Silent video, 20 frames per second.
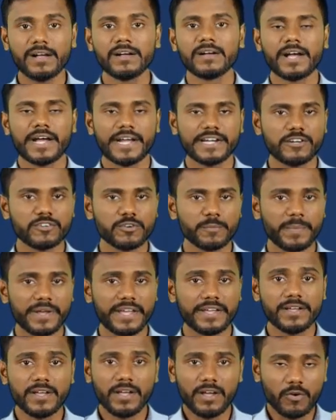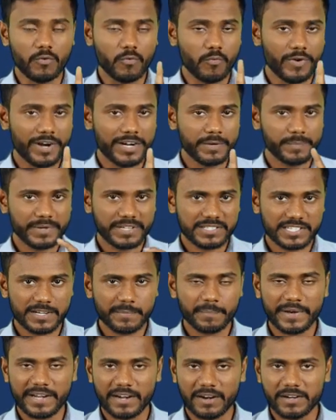I need to pay
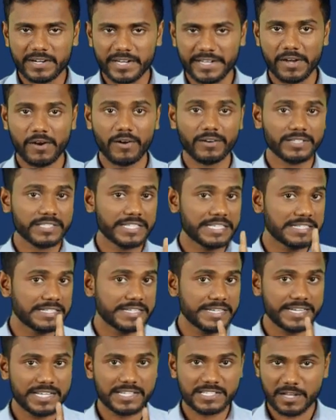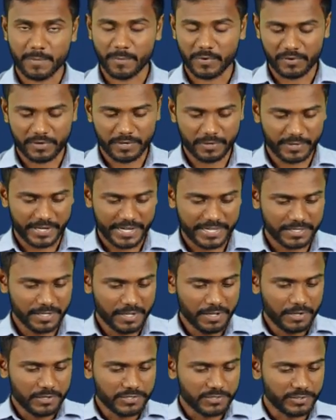1% penalty on the TDS amount, right?
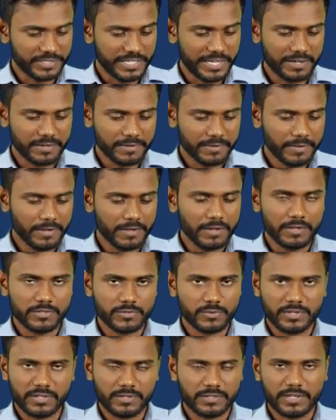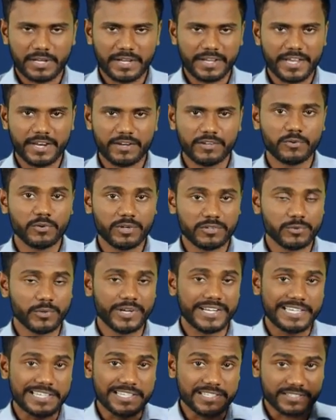So
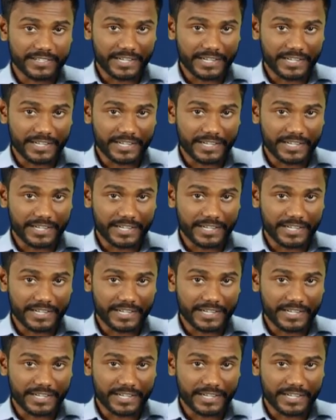it is the